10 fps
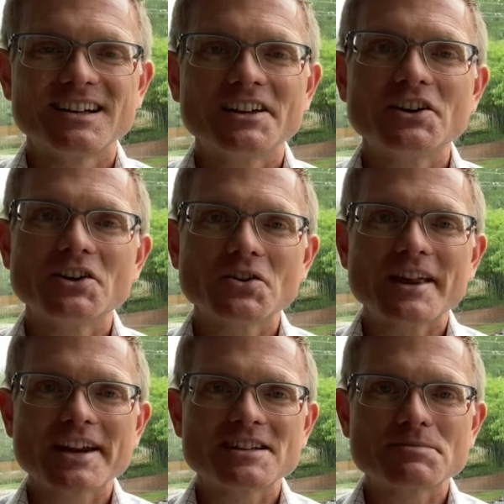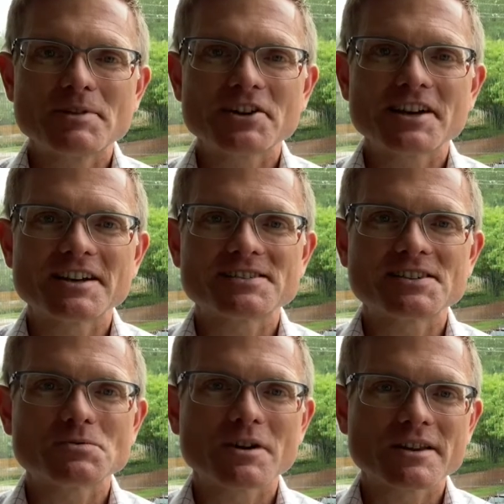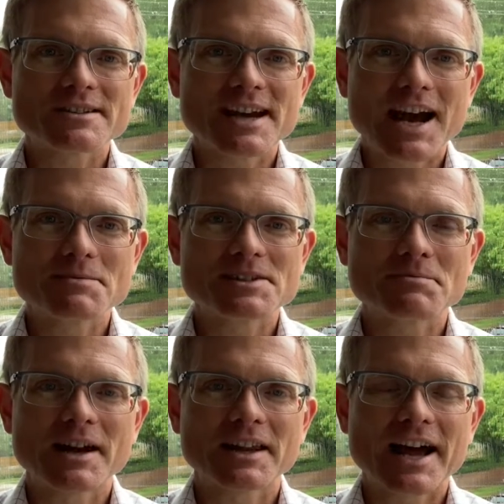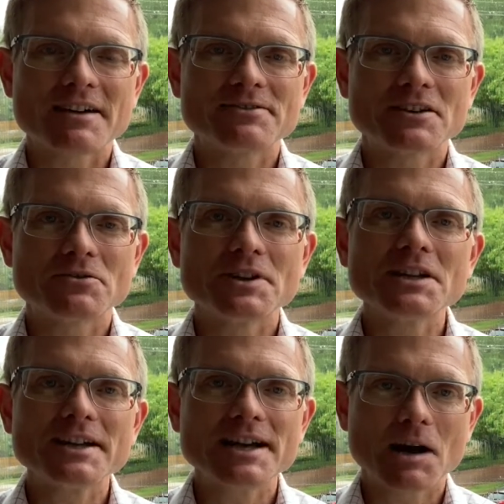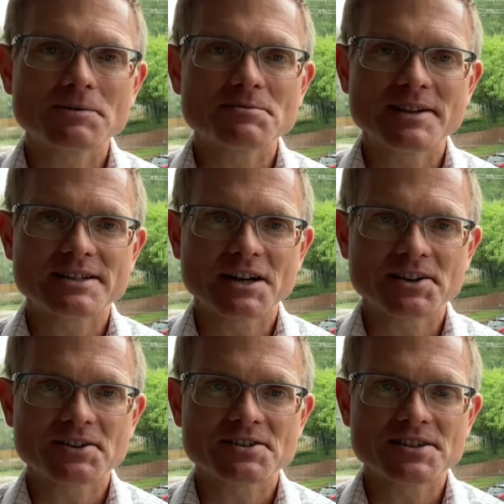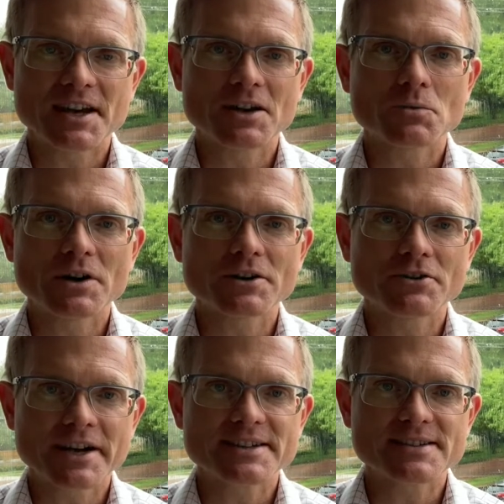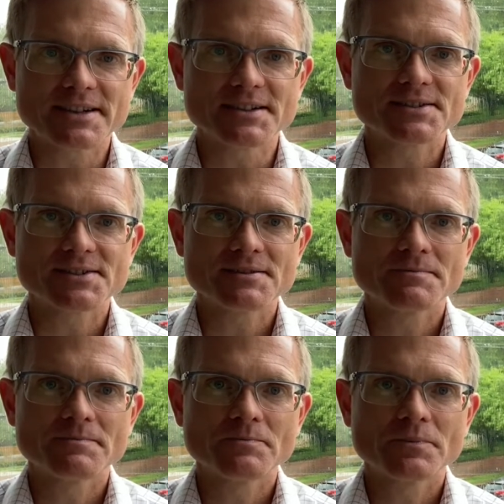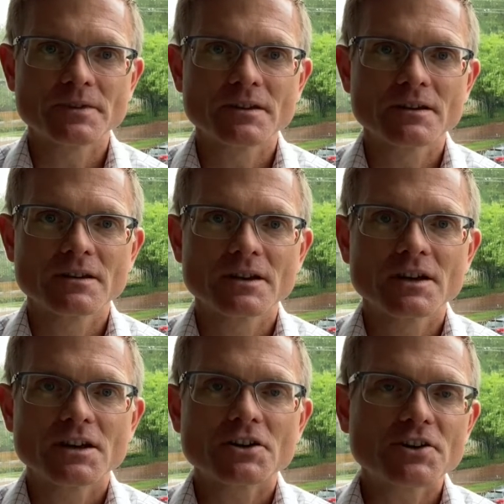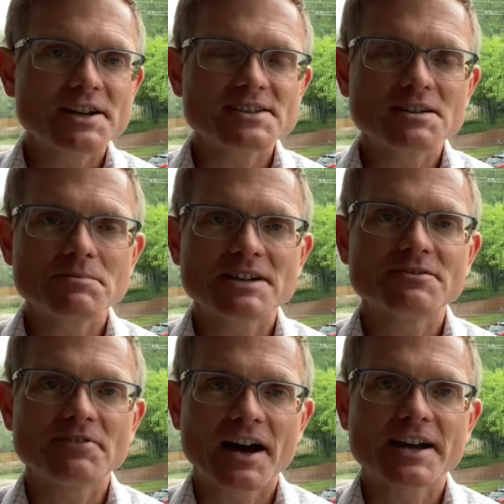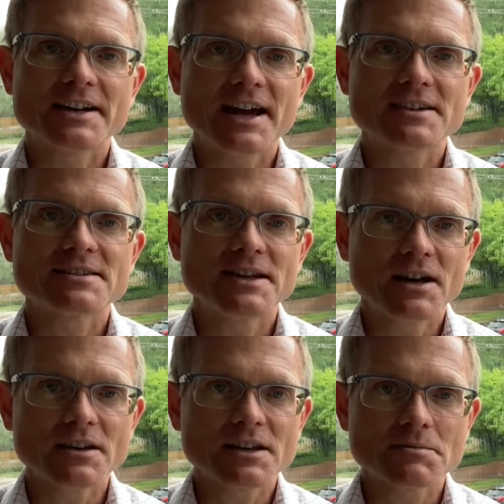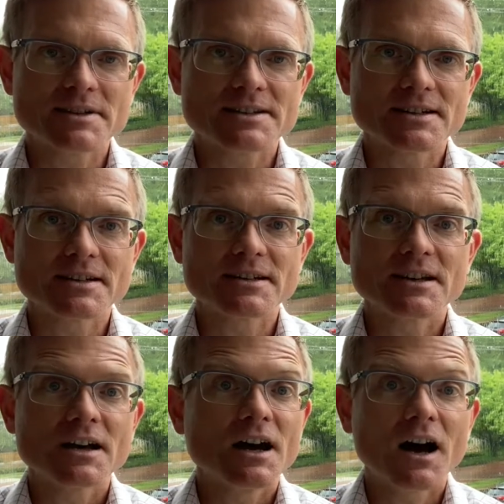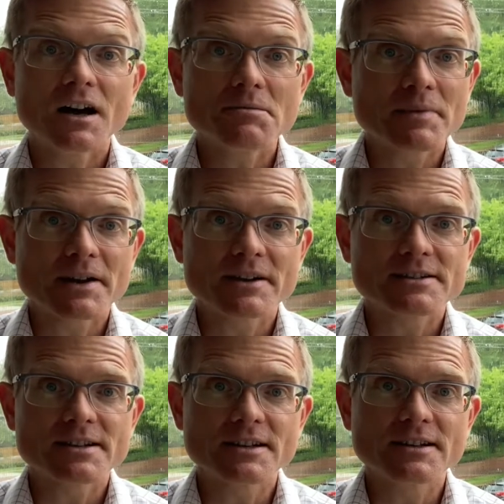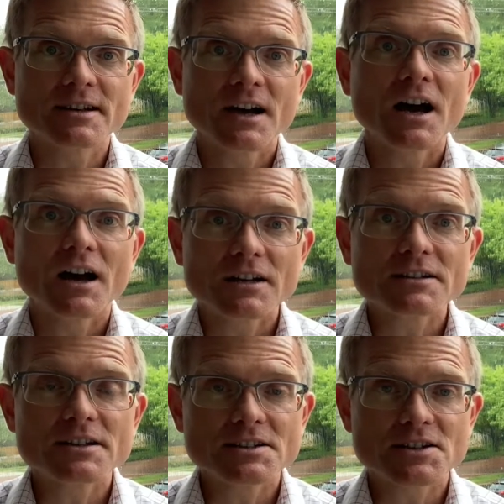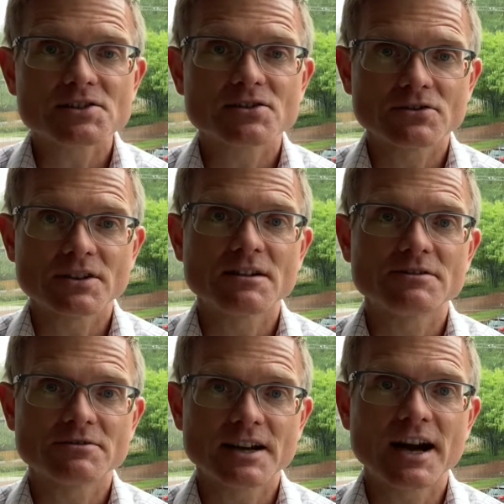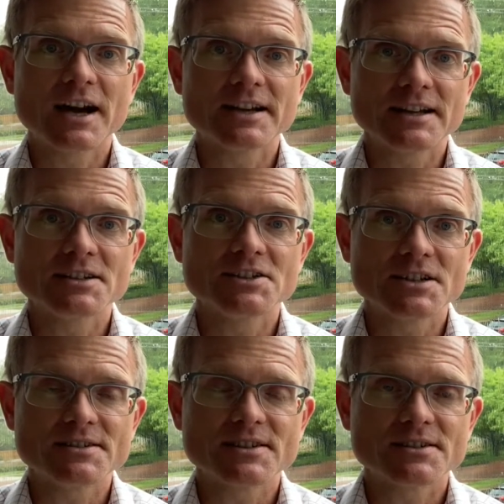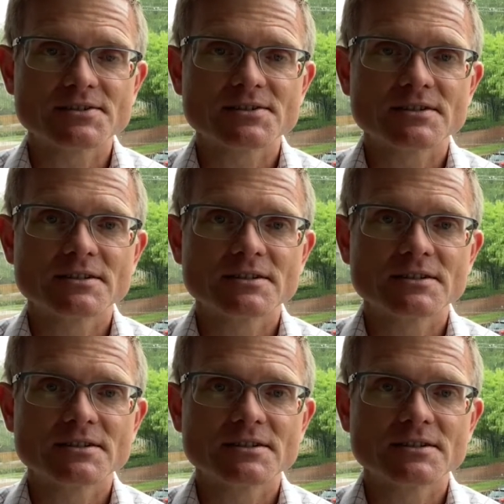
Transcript: You know, that experience is one of the times in my life that really helped me to understand what grace is. Grace can be defined as the unlimited, unmerited, unconditional love of God in Jesus.